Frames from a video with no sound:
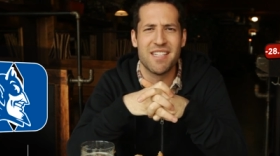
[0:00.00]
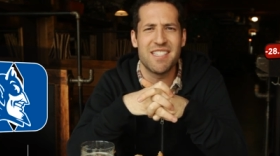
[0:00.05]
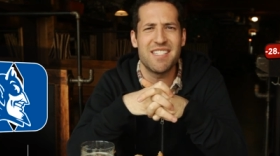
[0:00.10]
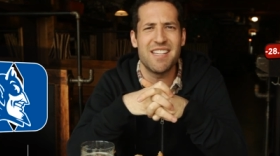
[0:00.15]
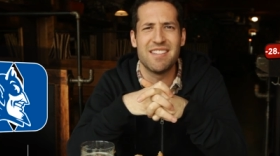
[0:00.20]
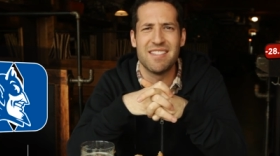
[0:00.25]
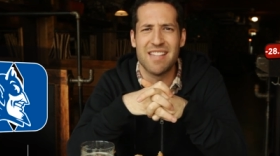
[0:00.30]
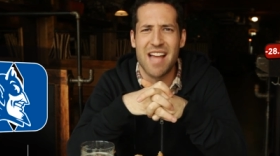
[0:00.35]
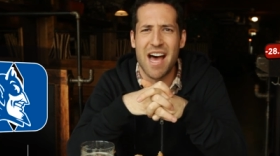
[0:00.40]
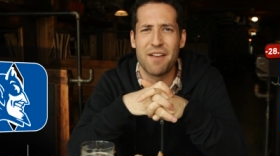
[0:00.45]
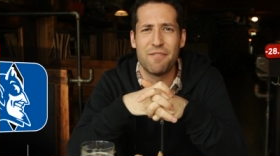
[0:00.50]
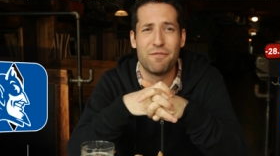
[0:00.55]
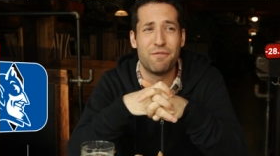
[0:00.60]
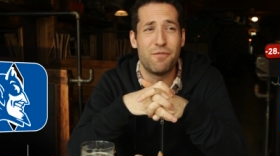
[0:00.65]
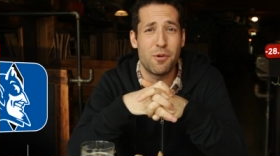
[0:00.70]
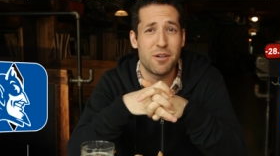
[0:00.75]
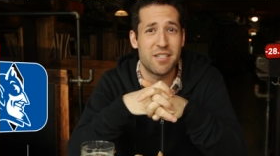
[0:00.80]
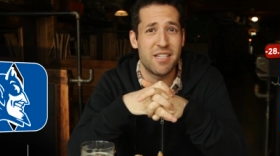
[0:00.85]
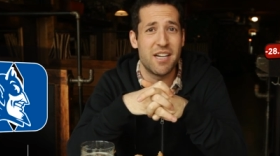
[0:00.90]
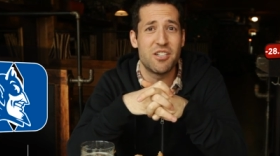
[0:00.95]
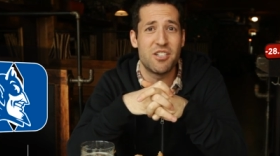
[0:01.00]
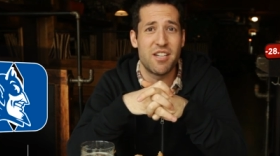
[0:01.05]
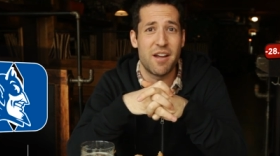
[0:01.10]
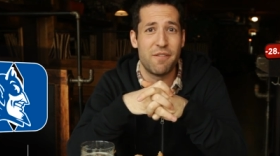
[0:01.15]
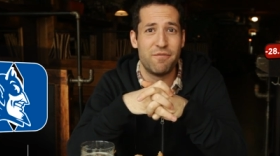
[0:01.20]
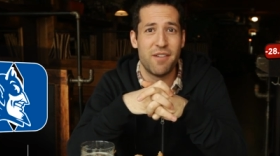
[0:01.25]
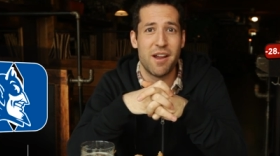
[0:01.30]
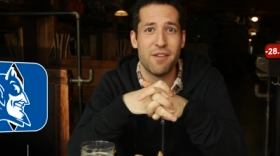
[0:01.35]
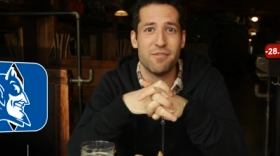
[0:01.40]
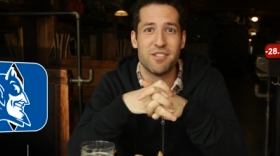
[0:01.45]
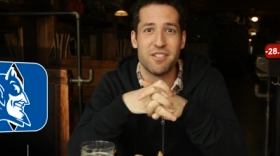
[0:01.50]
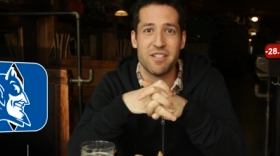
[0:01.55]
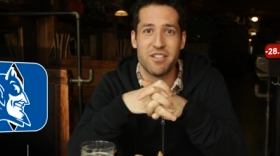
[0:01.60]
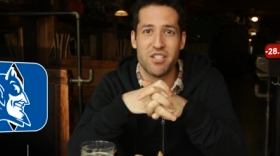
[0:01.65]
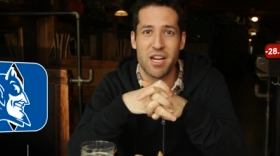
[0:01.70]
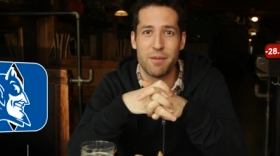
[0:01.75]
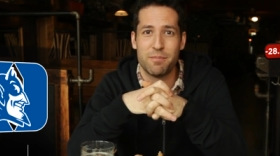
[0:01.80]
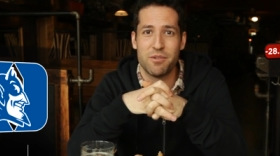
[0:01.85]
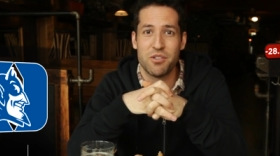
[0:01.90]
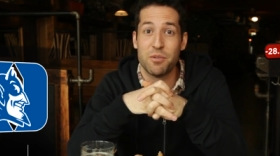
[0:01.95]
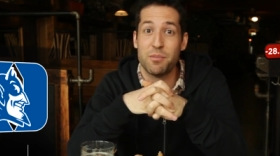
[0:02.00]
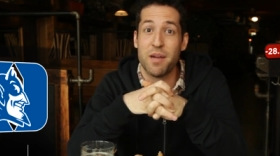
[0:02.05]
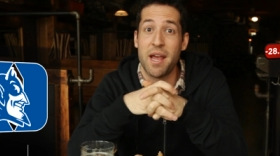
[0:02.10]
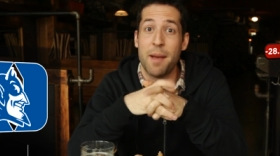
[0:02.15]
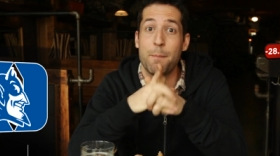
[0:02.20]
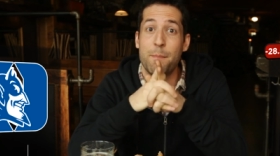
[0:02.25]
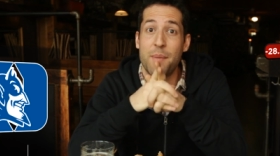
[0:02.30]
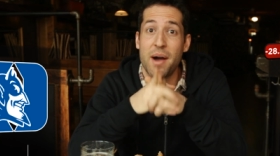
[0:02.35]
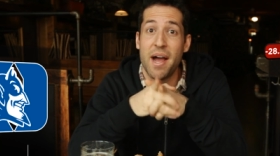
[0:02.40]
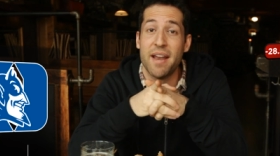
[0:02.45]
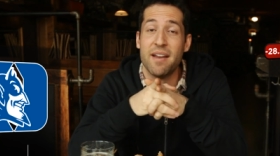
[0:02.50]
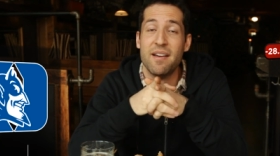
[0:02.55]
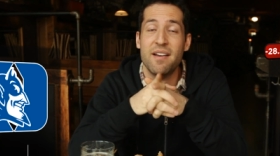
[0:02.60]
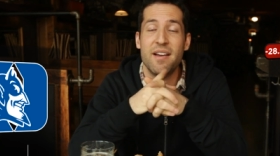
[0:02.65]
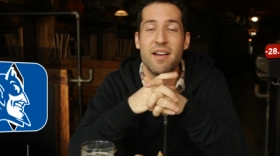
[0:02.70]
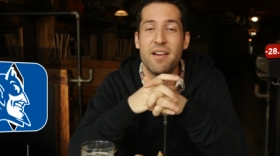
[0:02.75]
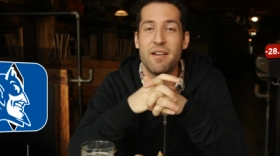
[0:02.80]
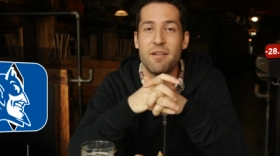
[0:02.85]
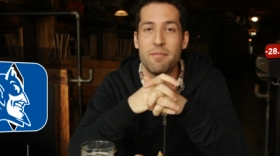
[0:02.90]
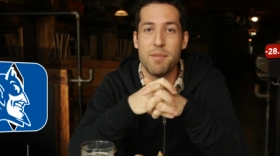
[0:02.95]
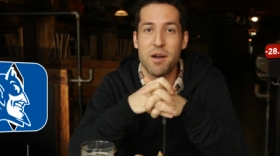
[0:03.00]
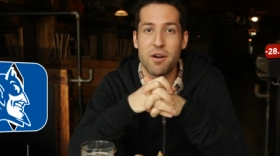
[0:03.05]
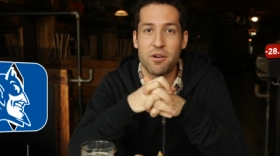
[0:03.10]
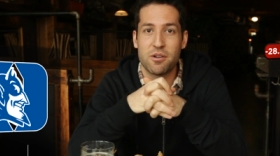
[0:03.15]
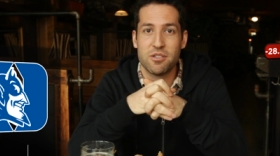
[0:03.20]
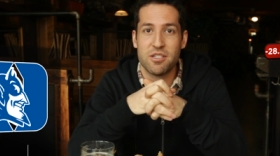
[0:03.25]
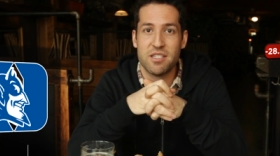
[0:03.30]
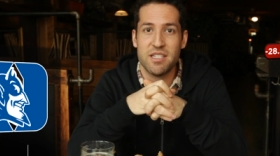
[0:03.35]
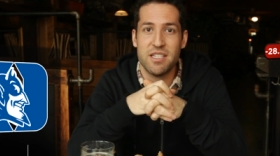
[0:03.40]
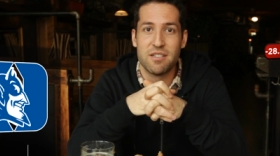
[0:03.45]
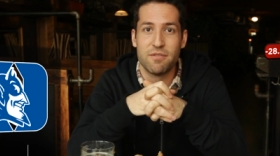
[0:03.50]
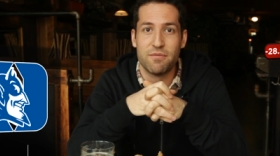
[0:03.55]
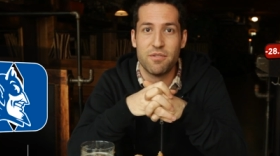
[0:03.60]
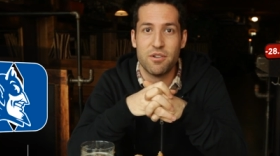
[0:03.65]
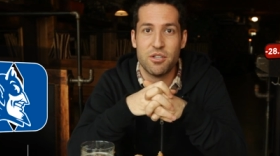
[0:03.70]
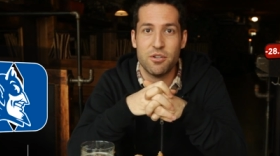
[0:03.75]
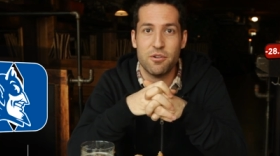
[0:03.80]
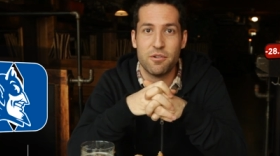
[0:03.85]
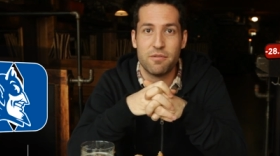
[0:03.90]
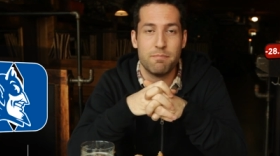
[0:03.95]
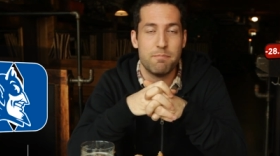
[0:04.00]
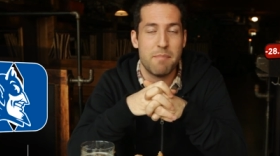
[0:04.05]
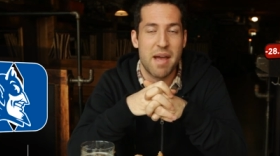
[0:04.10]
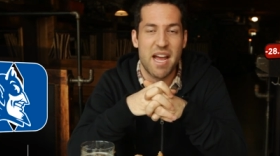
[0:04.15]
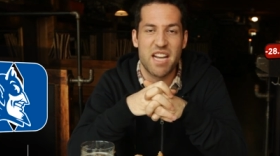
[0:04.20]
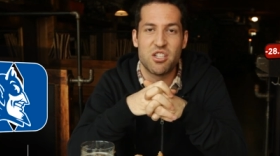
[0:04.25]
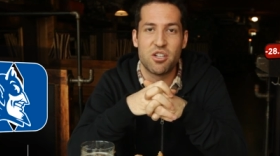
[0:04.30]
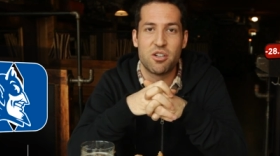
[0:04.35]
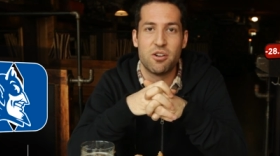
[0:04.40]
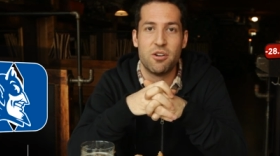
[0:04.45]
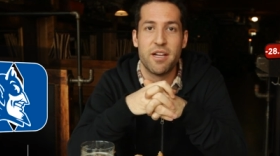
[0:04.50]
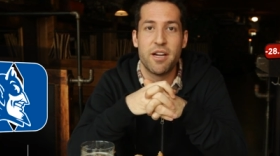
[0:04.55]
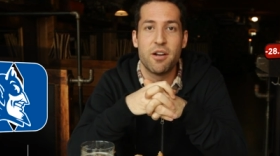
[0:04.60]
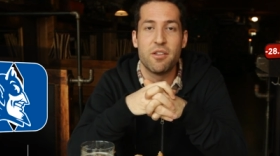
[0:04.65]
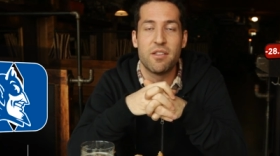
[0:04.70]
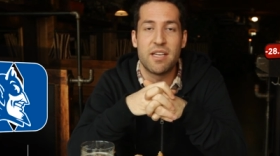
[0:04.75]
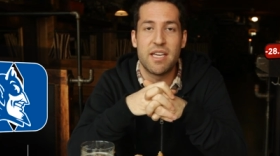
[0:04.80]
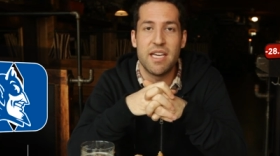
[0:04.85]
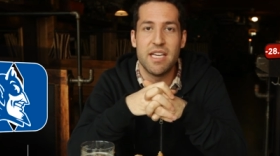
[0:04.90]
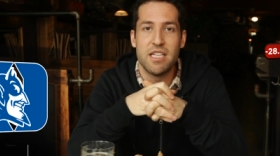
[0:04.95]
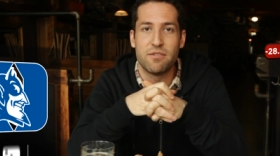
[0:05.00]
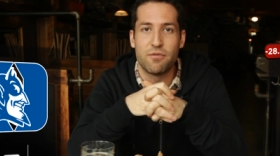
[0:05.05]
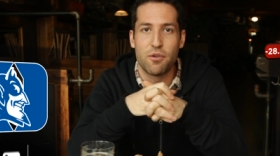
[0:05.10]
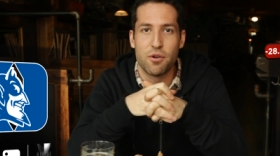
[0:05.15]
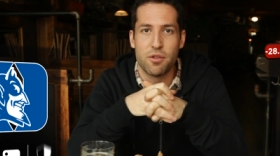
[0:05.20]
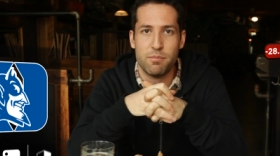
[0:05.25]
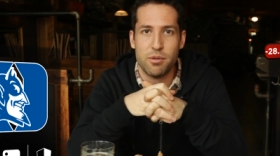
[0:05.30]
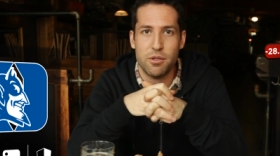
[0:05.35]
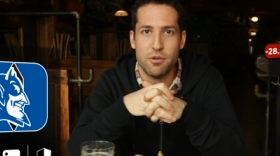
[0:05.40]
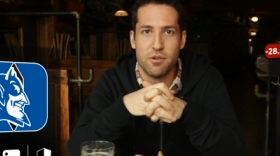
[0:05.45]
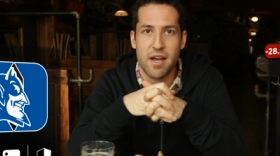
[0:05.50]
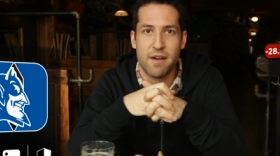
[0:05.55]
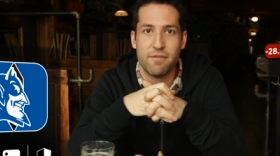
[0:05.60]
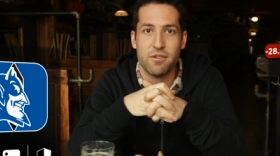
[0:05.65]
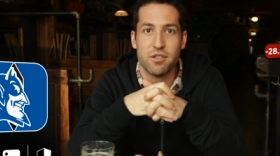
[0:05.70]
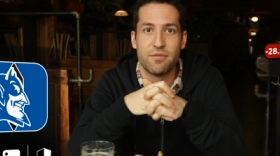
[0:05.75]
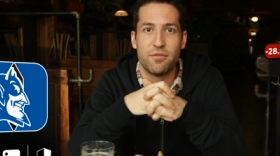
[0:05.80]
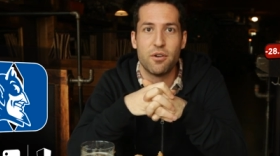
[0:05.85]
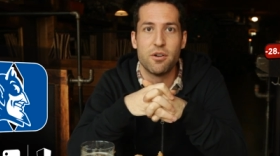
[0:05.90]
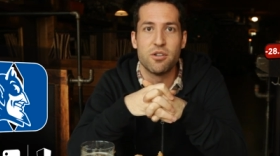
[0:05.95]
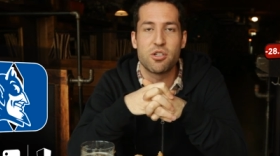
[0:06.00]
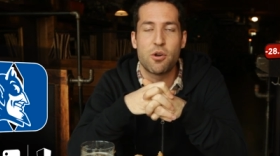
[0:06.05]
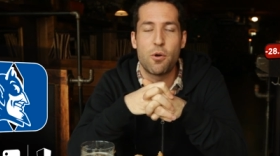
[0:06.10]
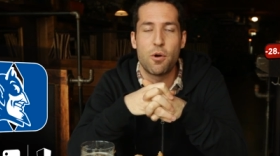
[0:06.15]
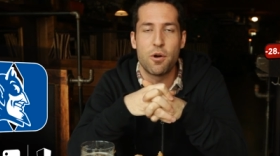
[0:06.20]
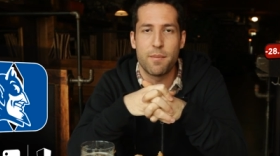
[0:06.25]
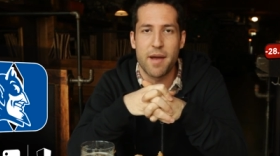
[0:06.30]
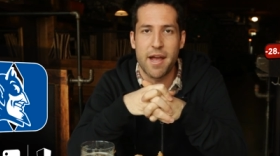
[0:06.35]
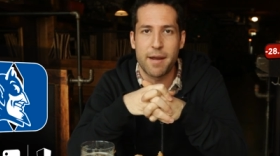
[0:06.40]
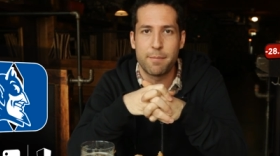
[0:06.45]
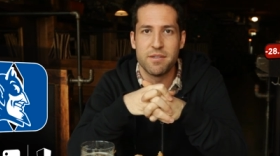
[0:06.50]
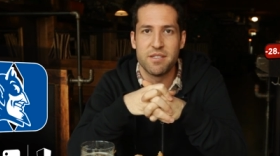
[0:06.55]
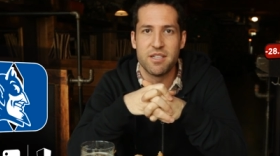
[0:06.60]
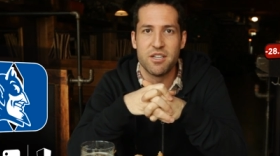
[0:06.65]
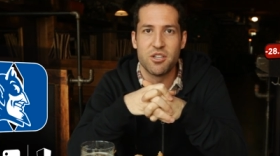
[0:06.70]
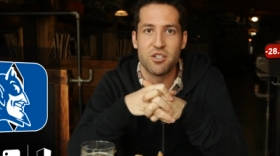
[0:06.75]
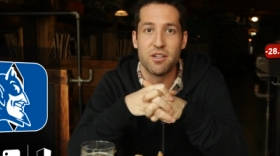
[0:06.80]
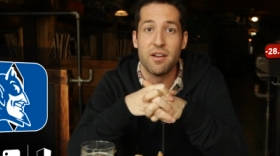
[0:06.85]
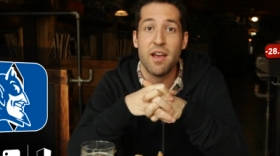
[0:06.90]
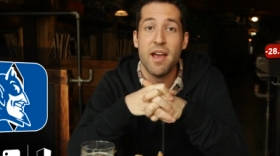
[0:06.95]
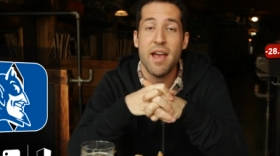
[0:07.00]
That's a lot of four touchdown favorites in the championship game, but miracle season for Duke, magical. Here are the keys for the Blue Devils. First, quarterback position.